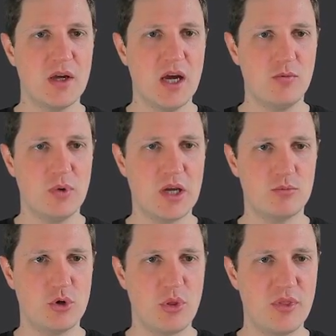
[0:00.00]
and we can
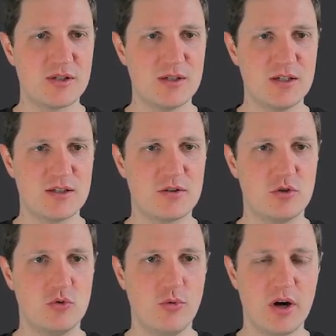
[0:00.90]
print this list
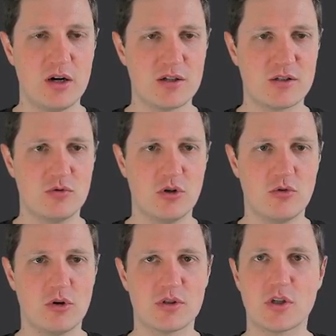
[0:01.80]
to the
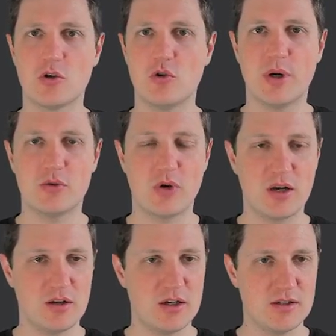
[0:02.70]
RStudio console by
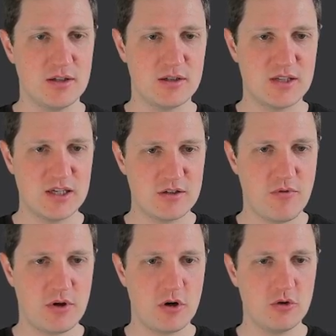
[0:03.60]
running line six
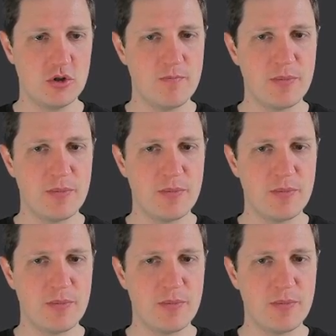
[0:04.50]
of the code.